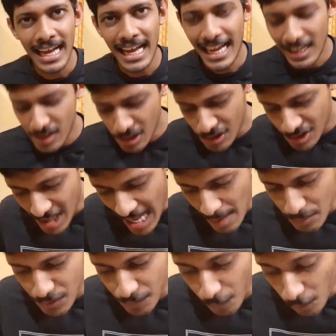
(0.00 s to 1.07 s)
It's in
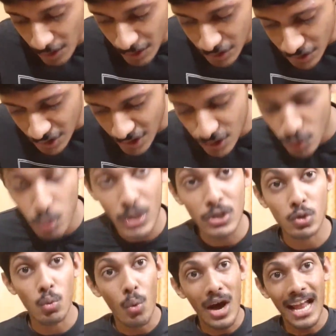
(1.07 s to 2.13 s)
Psalms 46
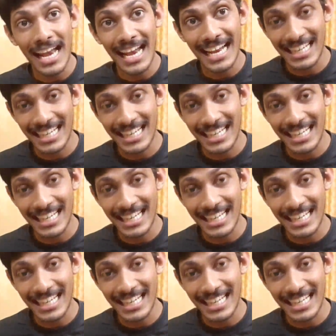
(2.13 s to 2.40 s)
verse 1.